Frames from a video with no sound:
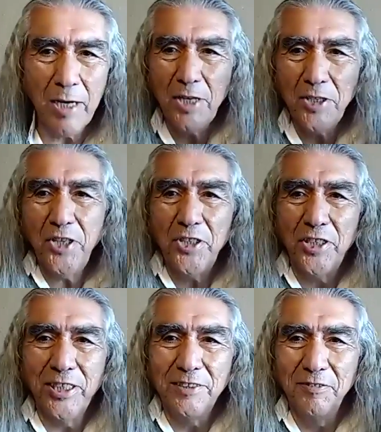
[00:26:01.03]
am I judging
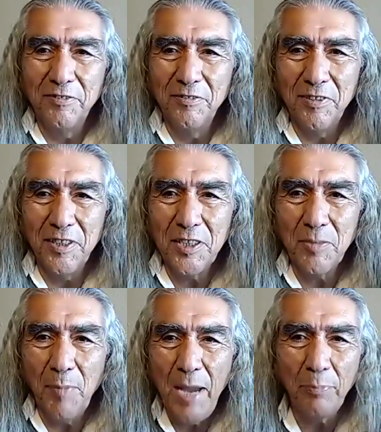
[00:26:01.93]
it? It's
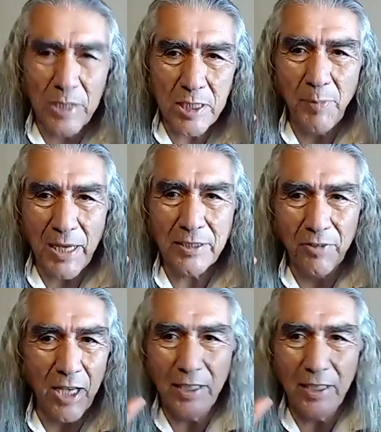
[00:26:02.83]
my perspective,
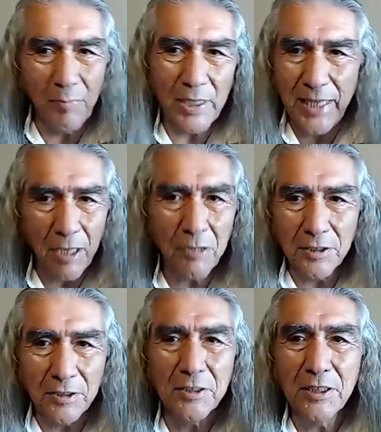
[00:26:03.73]
not anybody
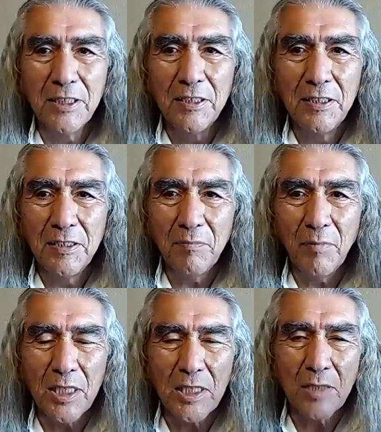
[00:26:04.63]
else's,
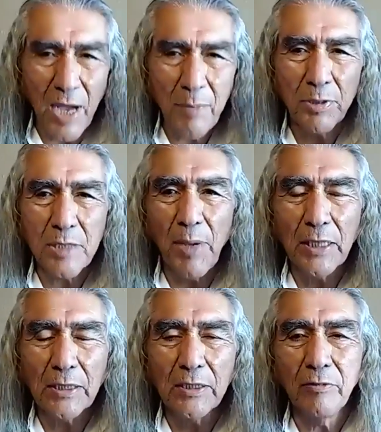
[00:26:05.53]
but it's my
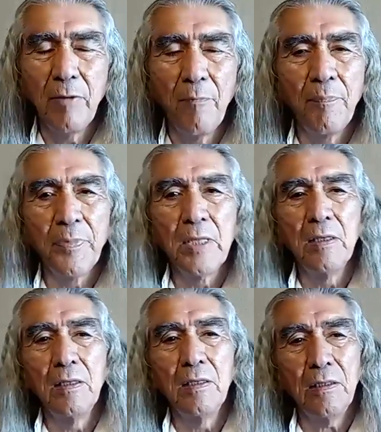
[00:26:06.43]
perspective.
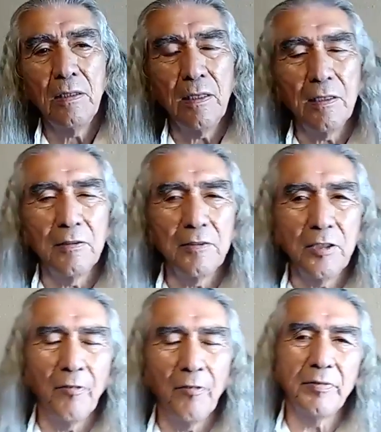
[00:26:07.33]
And,
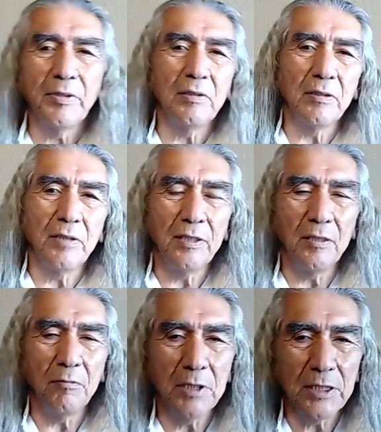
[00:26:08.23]

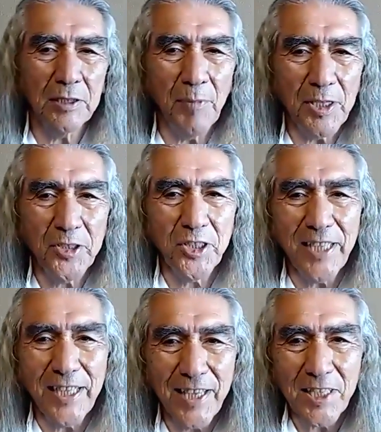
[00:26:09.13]
Linda was
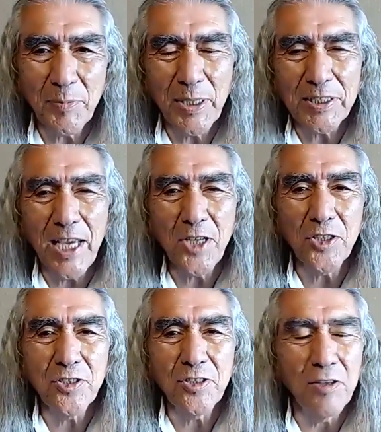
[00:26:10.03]
mentioning
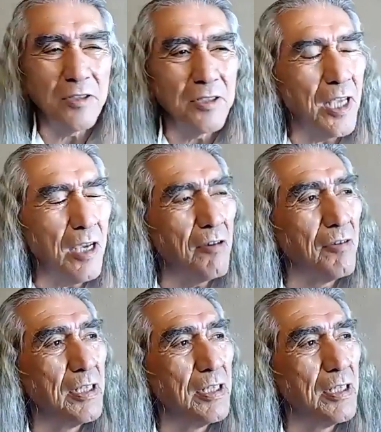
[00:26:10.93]
expectations on herself.